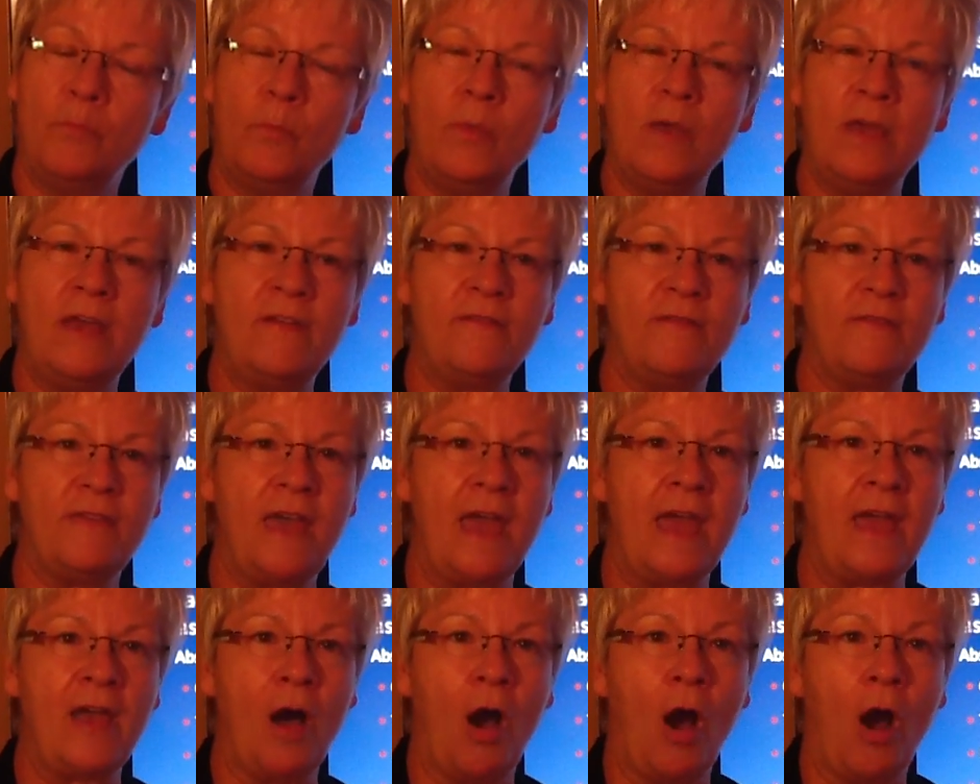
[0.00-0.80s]
if
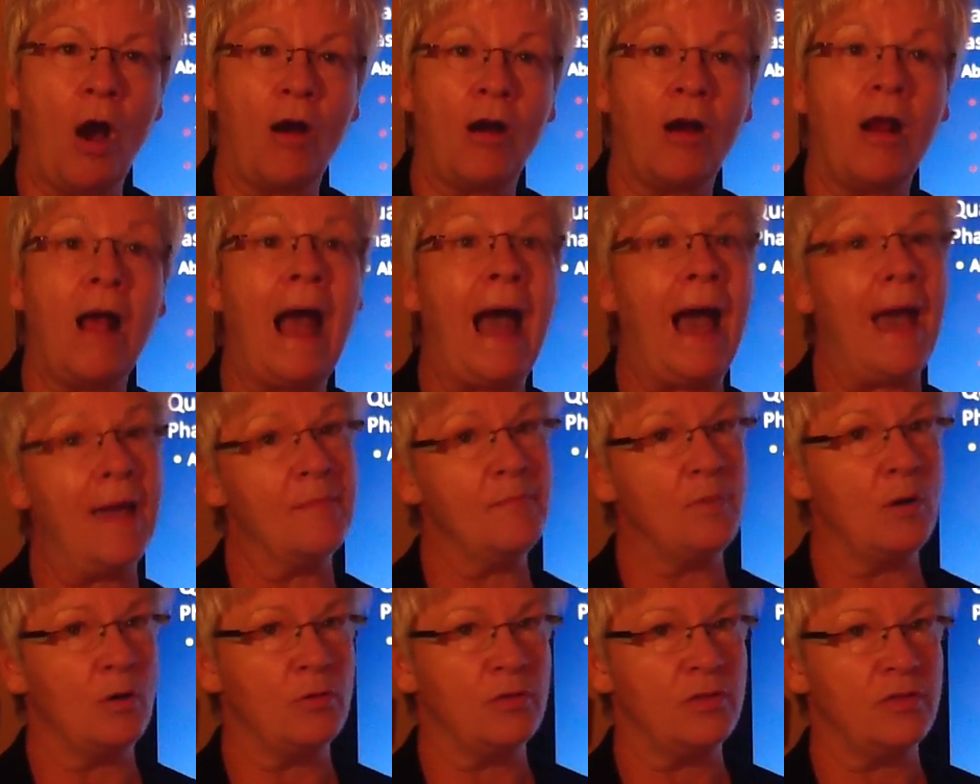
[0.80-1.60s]
they are
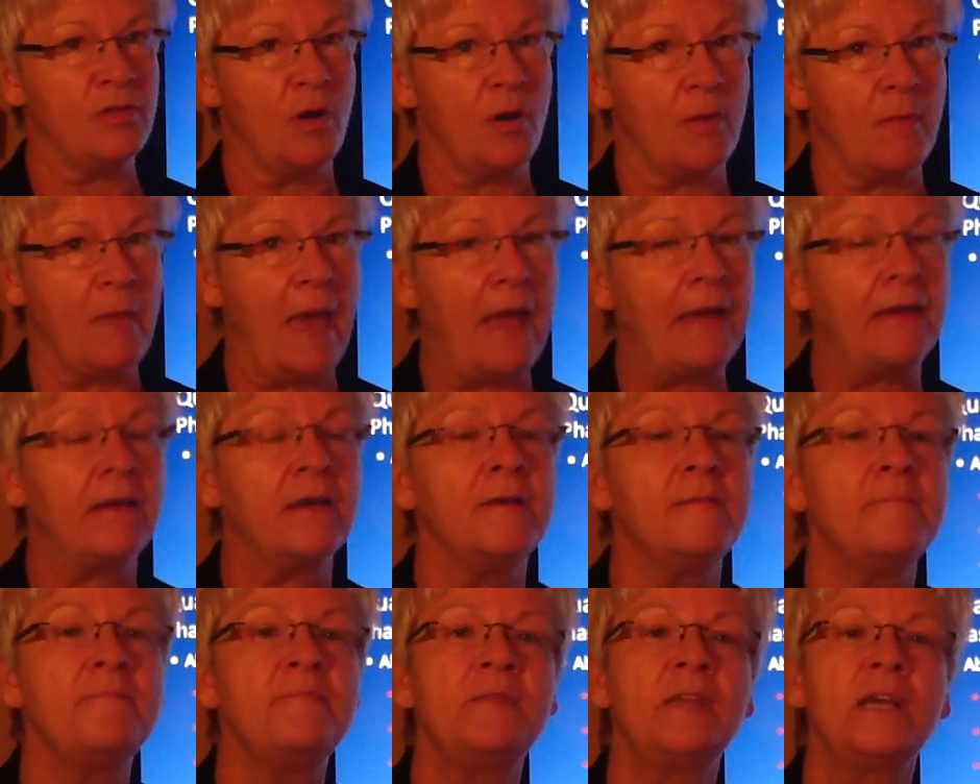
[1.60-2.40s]
hypothermic.
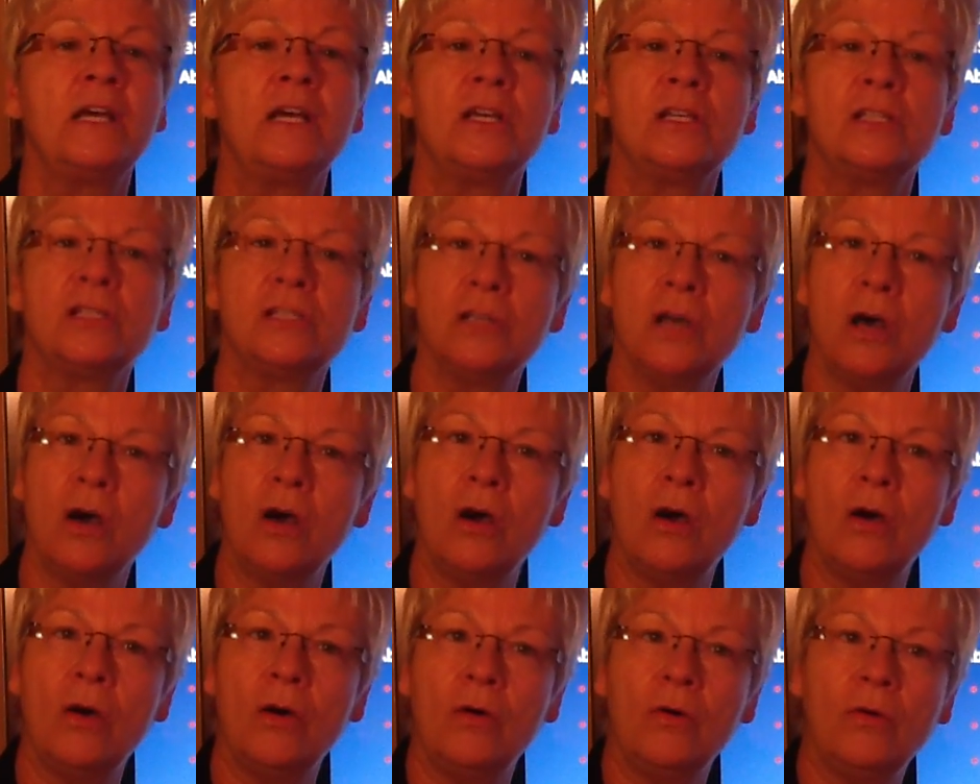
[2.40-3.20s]

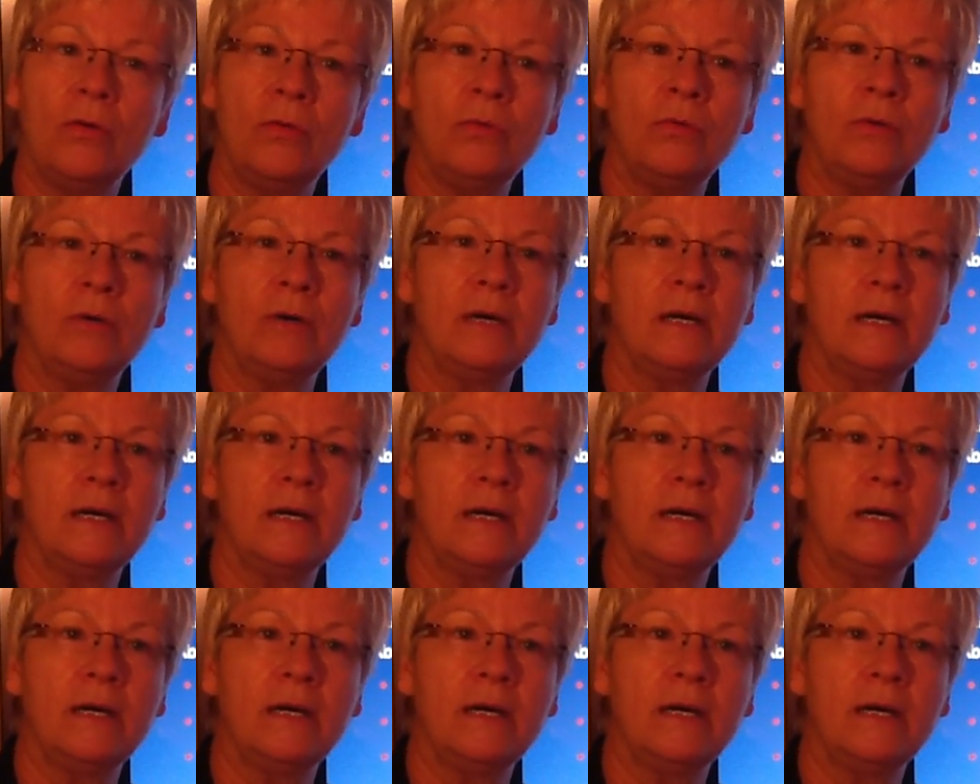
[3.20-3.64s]
So